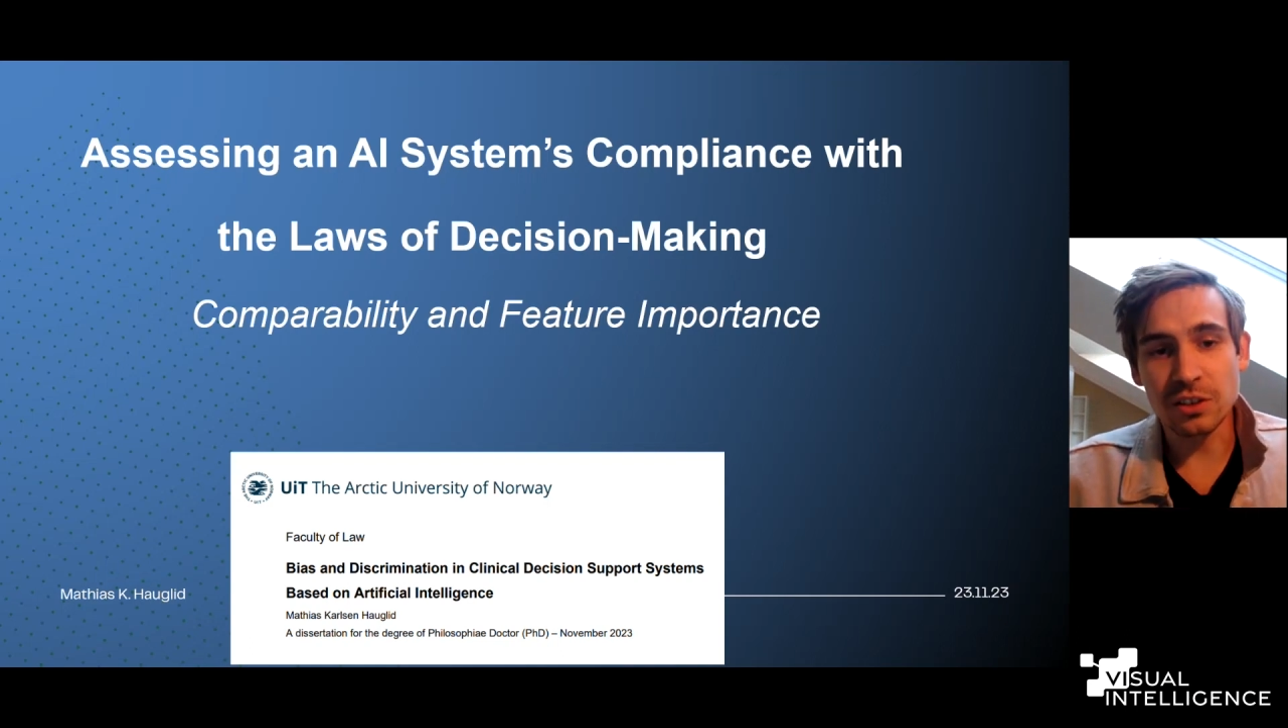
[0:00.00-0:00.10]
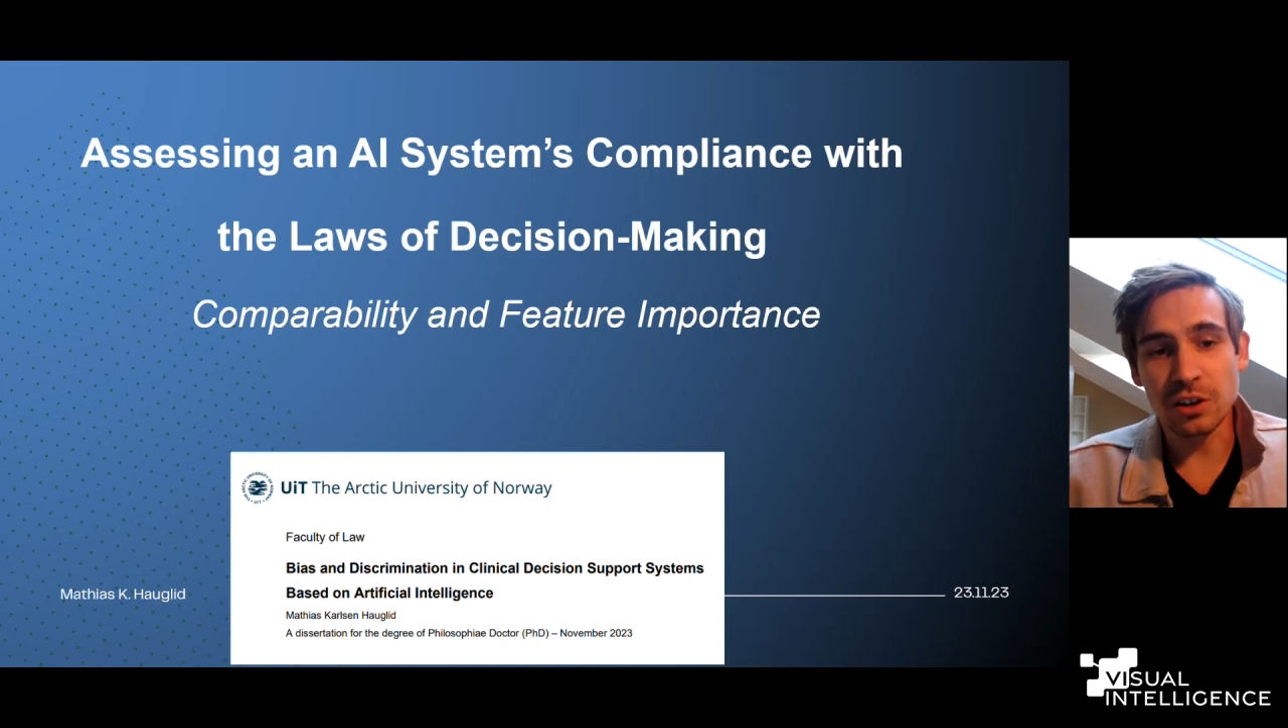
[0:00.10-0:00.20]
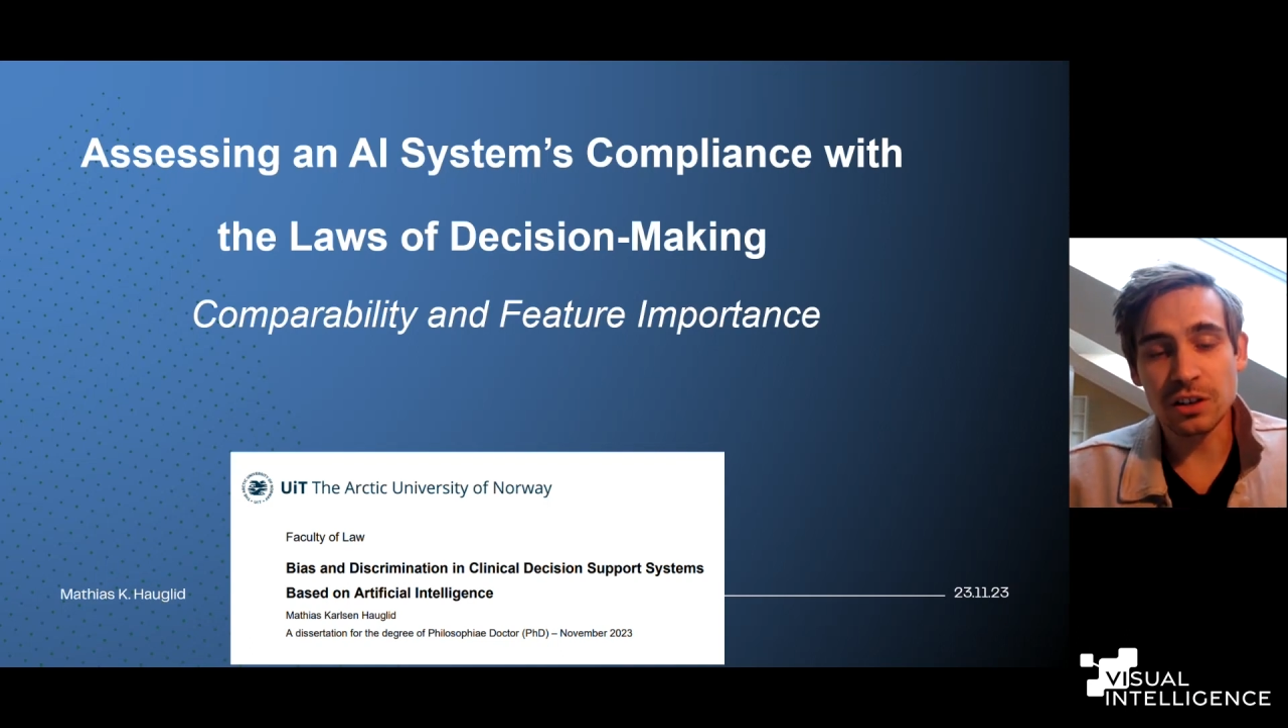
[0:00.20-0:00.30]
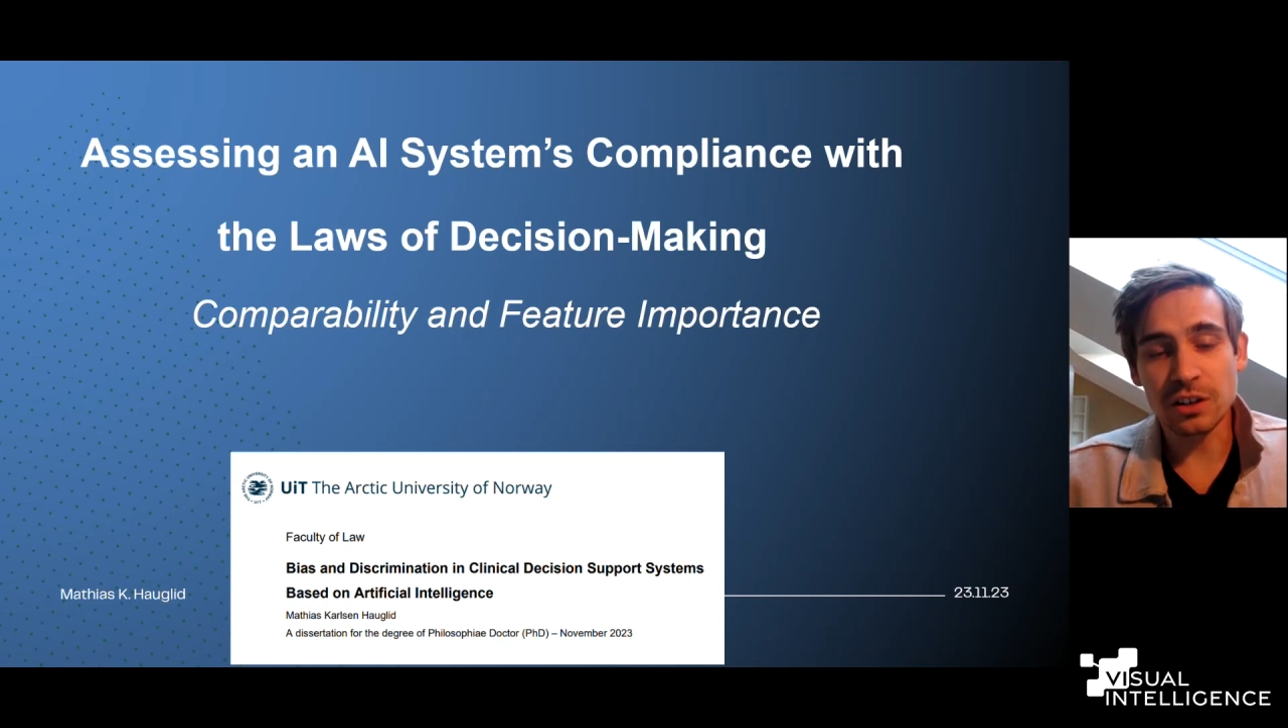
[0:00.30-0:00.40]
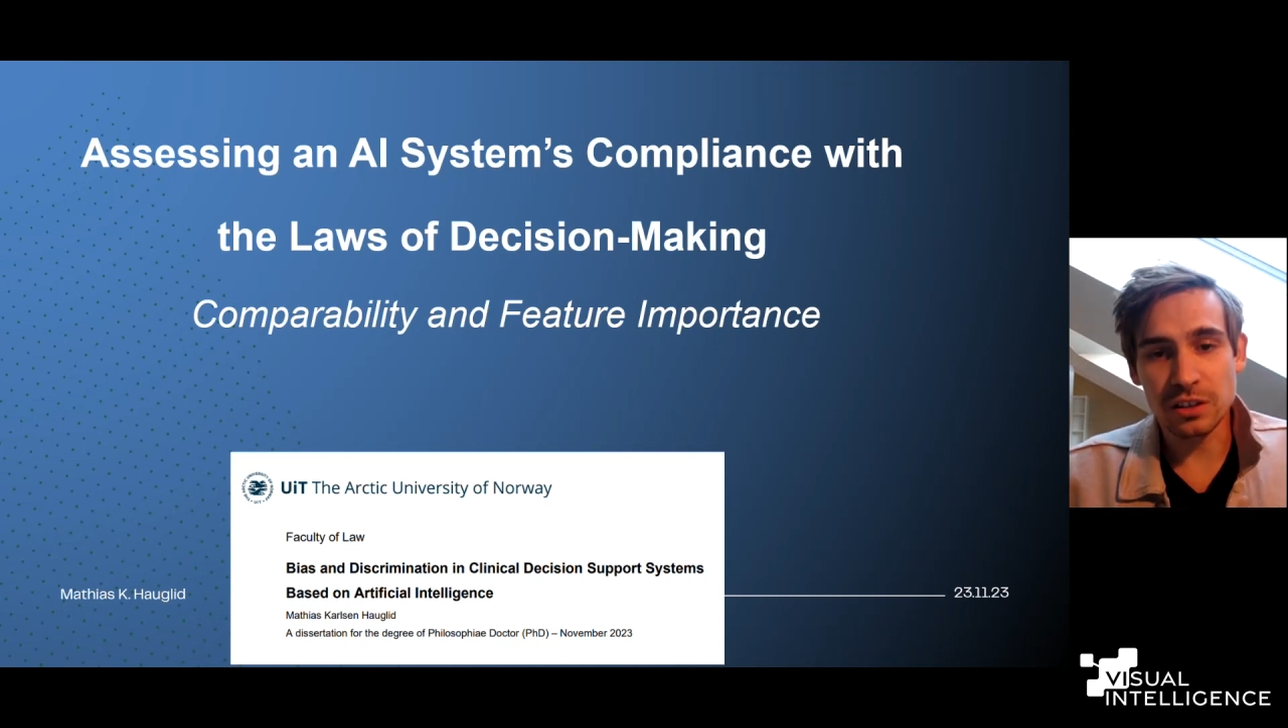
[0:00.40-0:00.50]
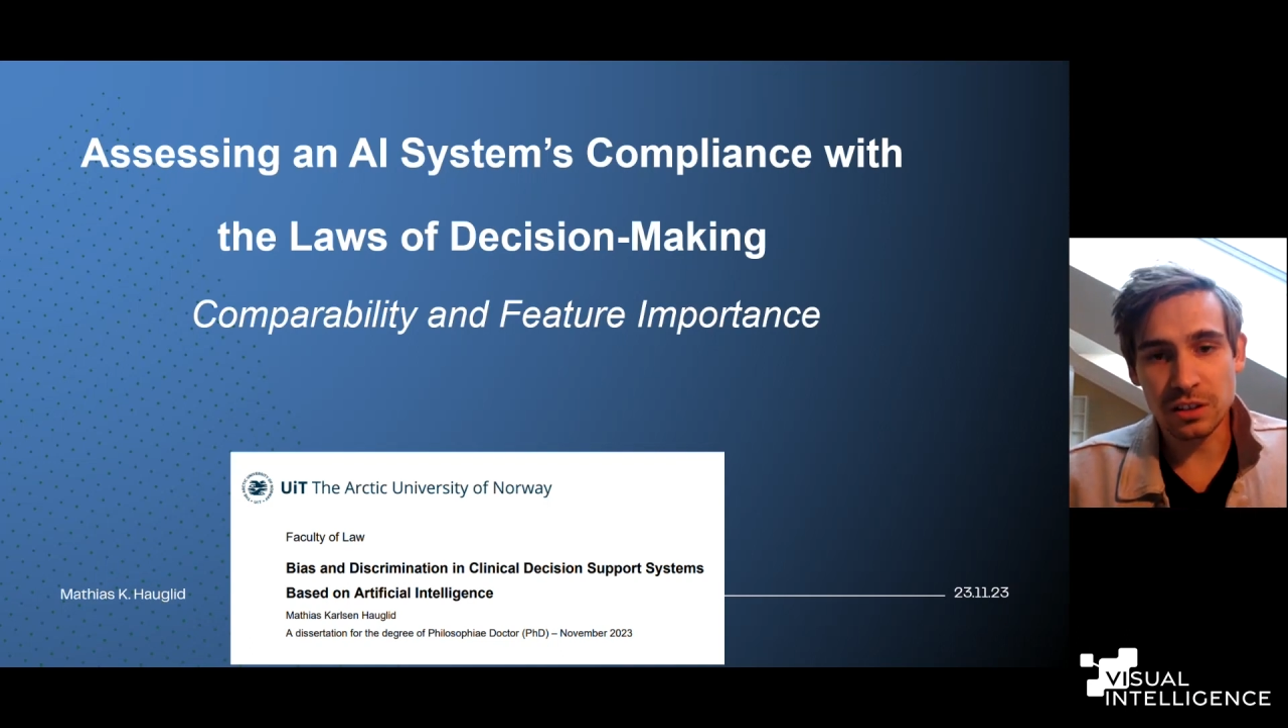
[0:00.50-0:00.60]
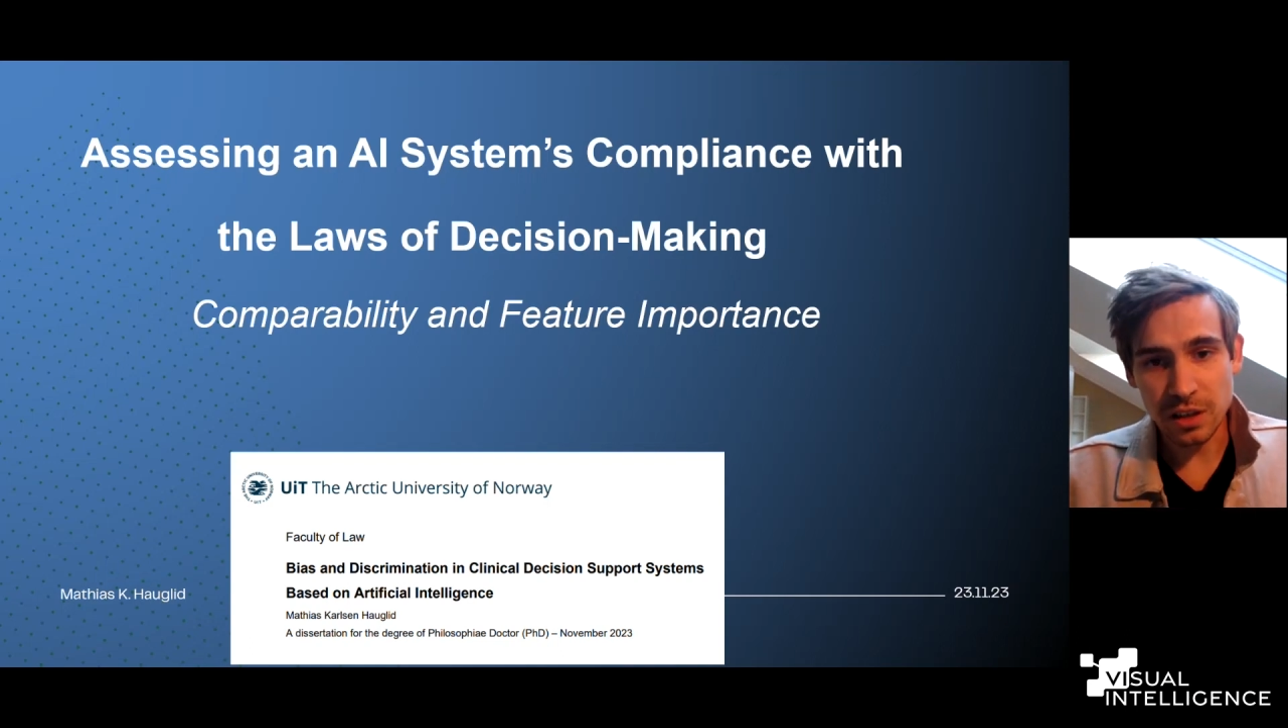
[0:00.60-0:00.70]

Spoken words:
talk,